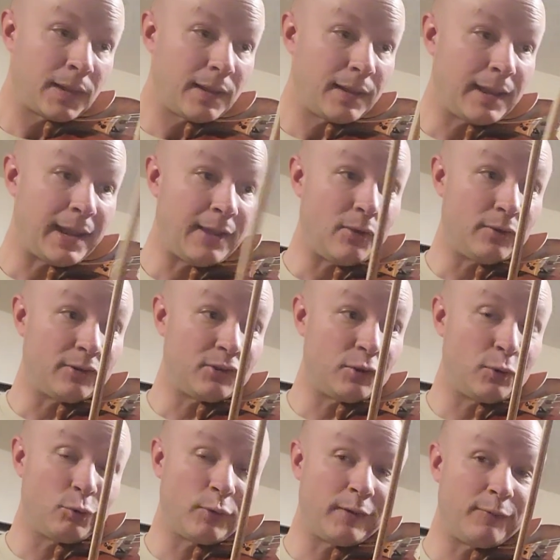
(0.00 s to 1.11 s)
Okay, those
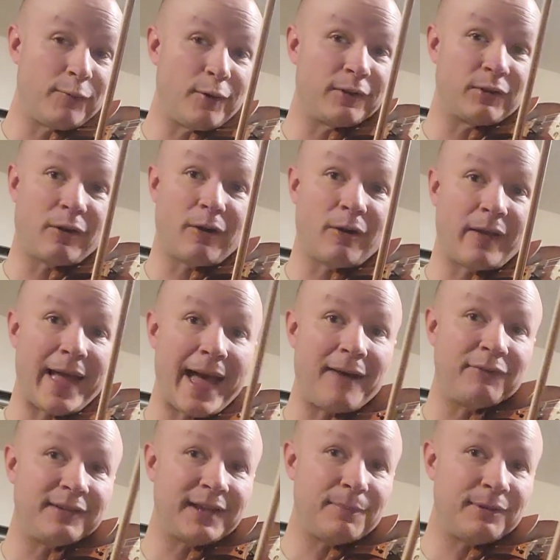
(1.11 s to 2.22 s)
2, 3, 4s are all half
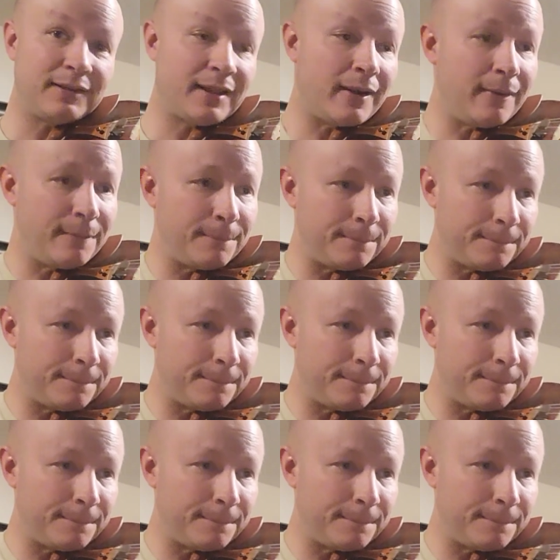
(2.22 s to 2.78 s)
steps there.